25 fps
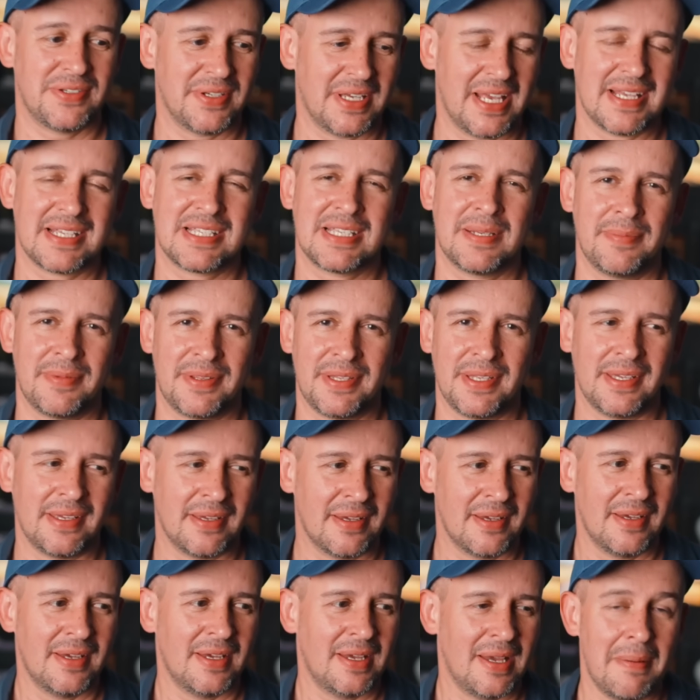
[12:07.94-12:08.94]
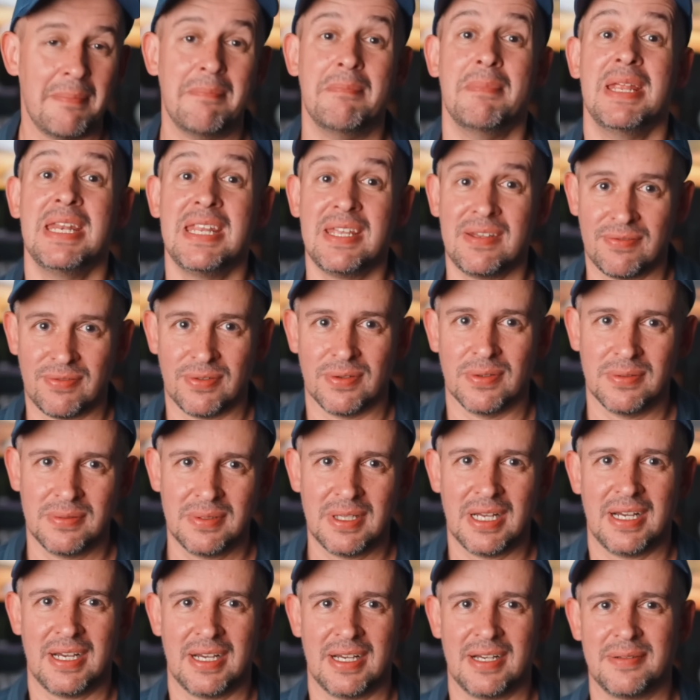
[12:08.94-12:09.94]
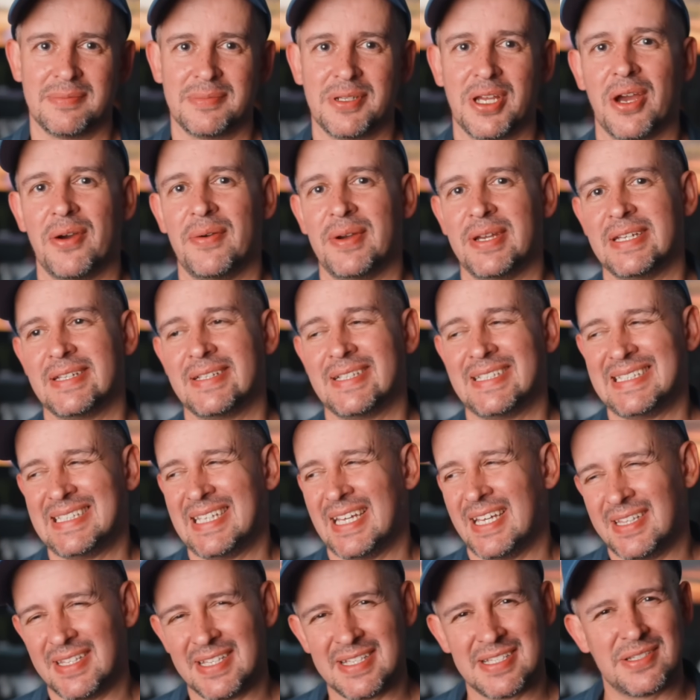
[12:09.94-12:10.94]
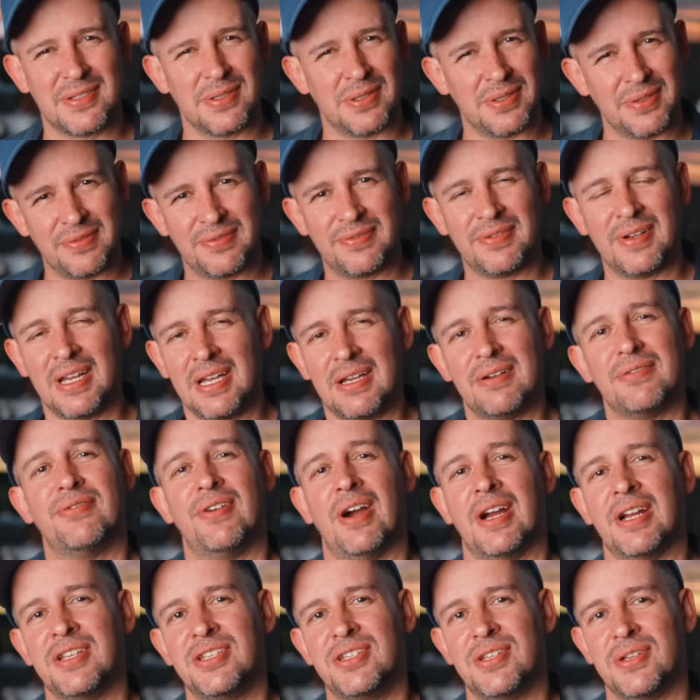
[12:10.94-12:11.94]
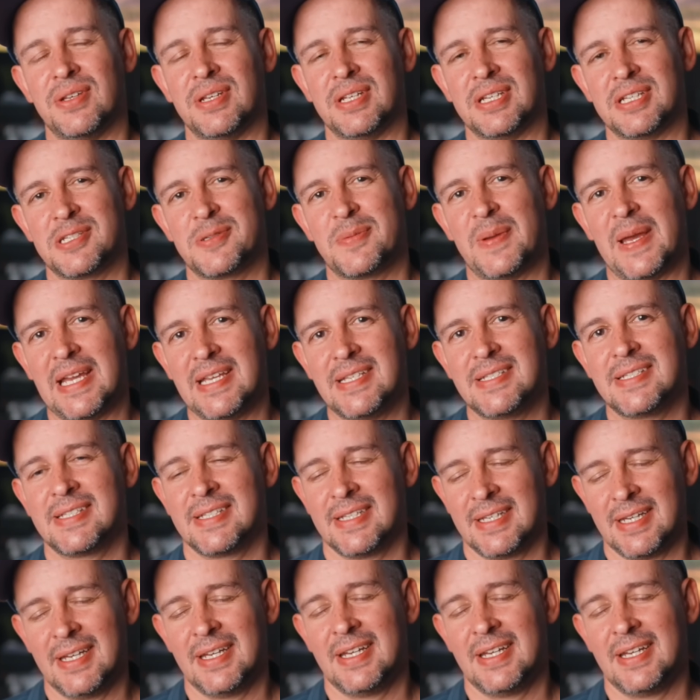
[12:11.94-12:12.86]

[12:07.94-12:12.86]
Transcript: to get something meaningful going in this sort of fine-tuning space,